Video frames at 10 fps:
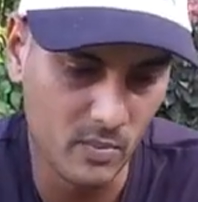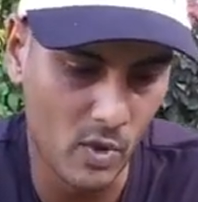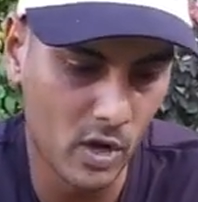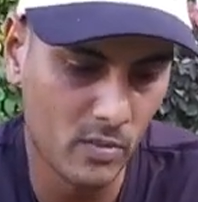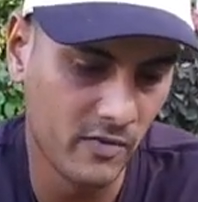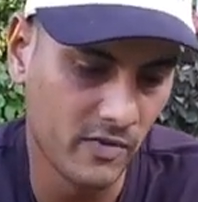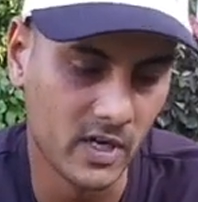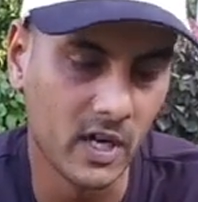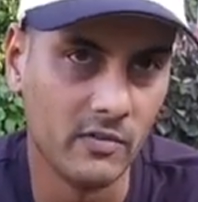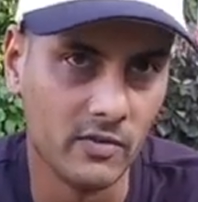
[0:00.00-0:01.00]
bottom of a
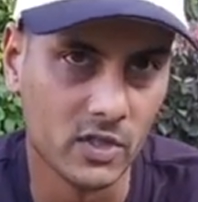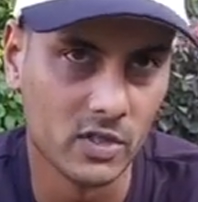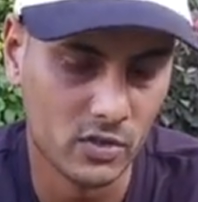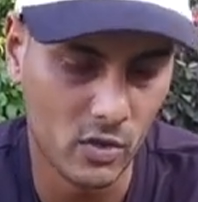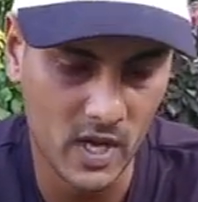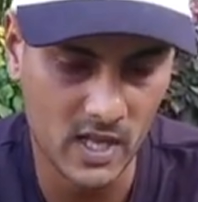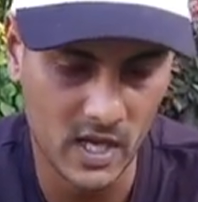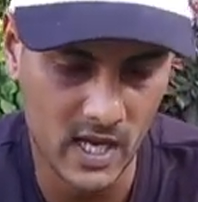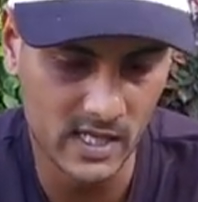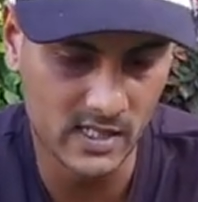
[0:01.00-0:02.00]
crayfish. So where the
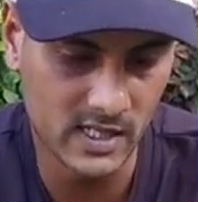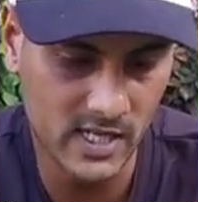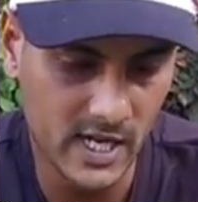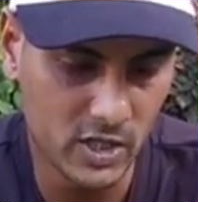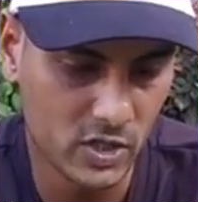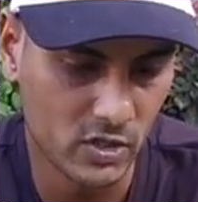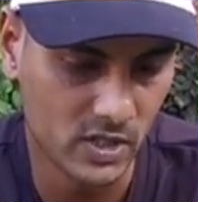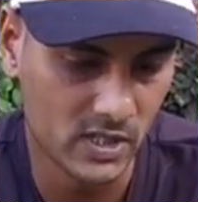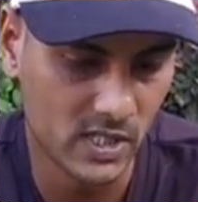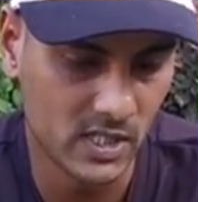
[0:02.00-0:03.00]
legs attach, you
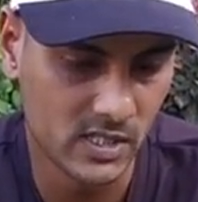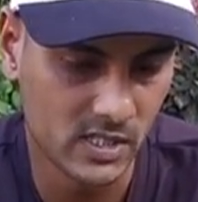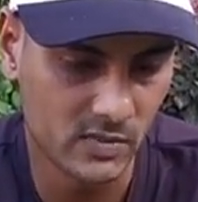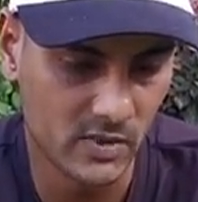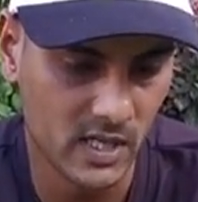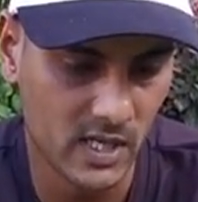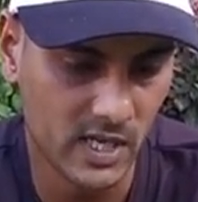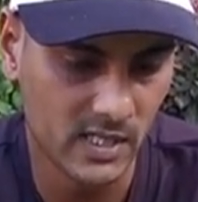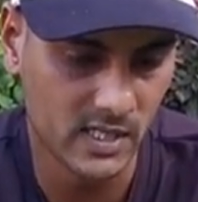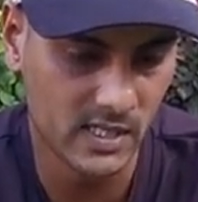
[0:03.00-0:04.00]
can see this is where the
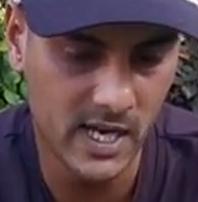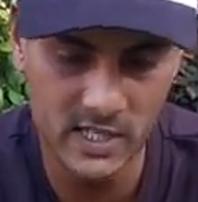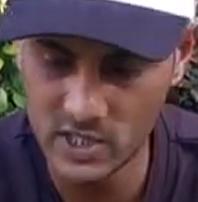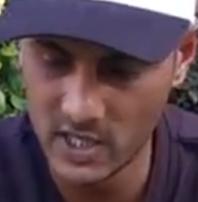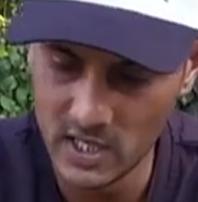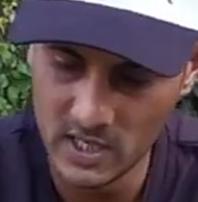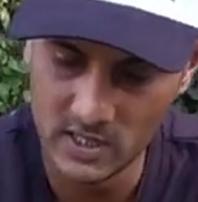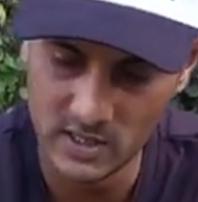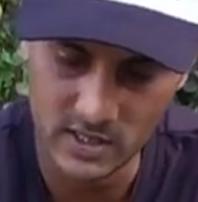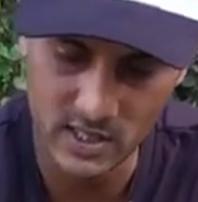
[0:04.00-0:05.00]
legs attached.
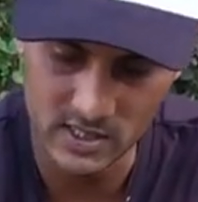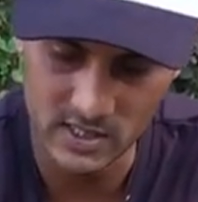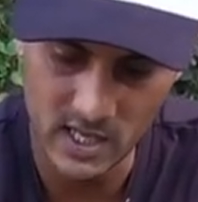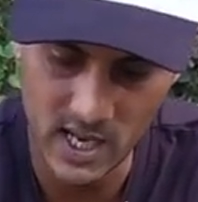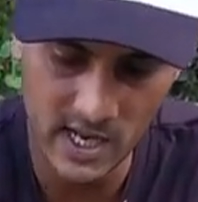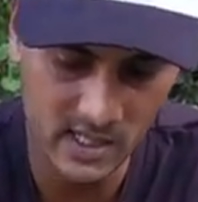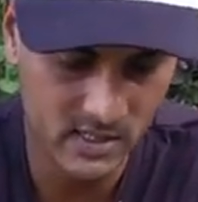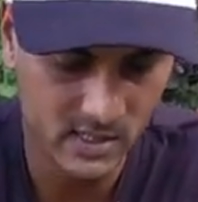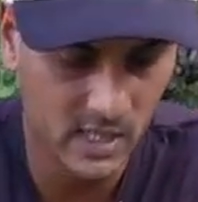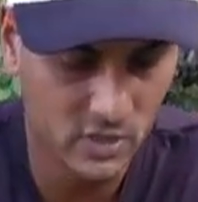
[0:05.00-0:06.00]
There's the
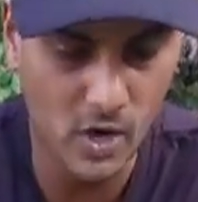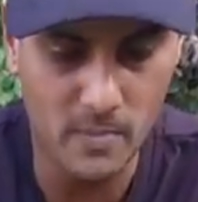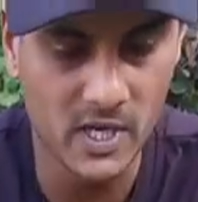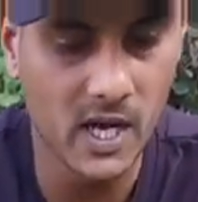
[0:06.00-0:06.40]
legs. I chopped